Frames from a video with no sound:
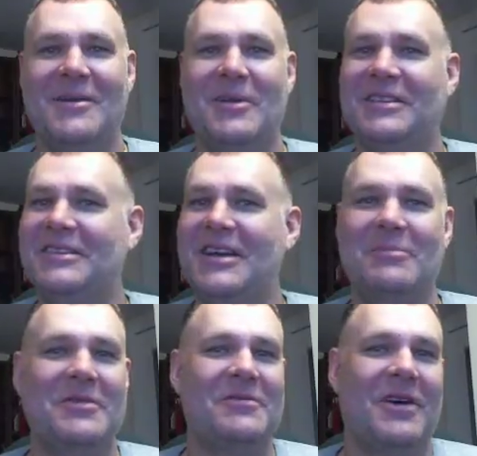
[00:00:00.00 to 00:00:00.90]
But the
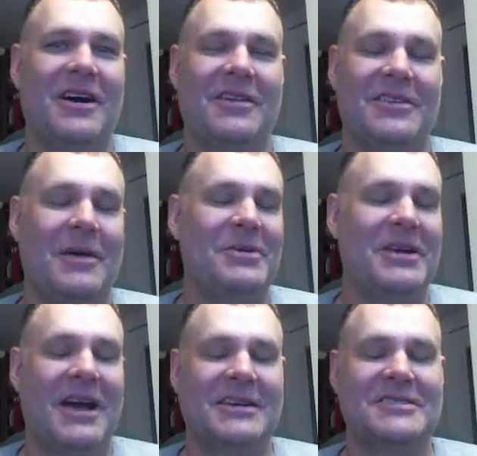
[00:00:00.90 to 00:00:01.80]
MP5, the
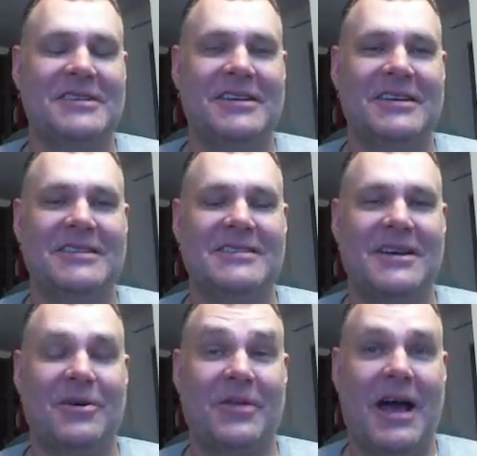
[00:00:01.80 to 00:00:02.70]
MPX is,
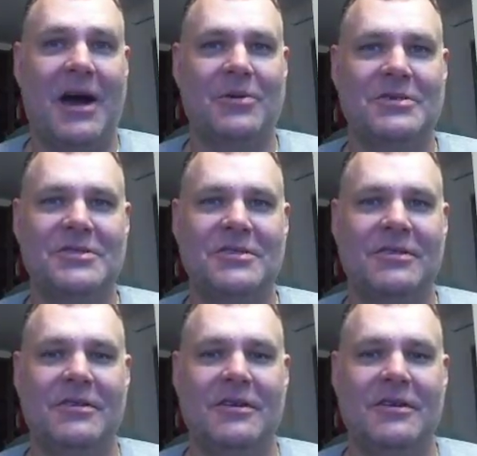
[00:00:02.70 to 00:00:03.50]
or the house,